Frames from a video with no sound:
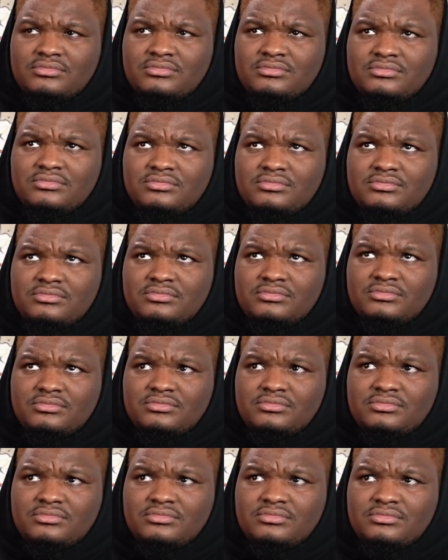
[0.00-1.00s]

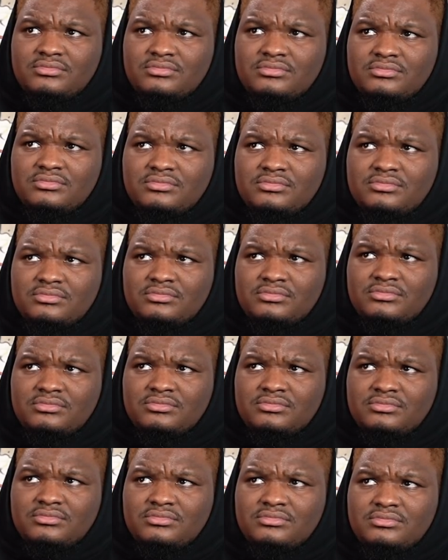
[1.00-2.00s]

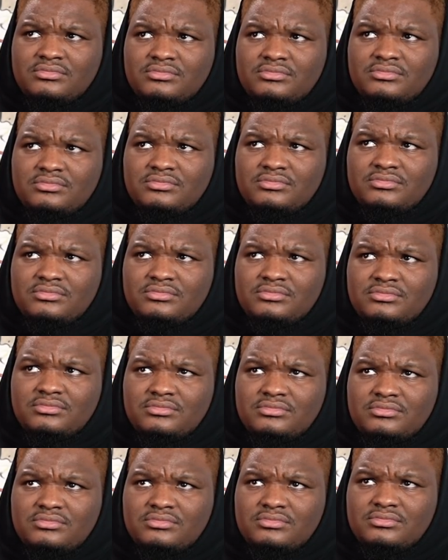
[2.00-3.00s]

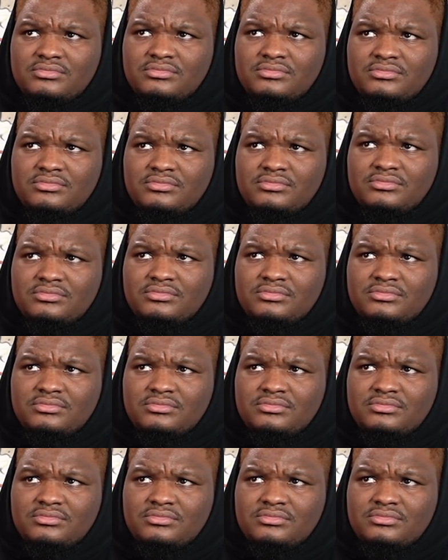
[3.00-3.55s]
(silent)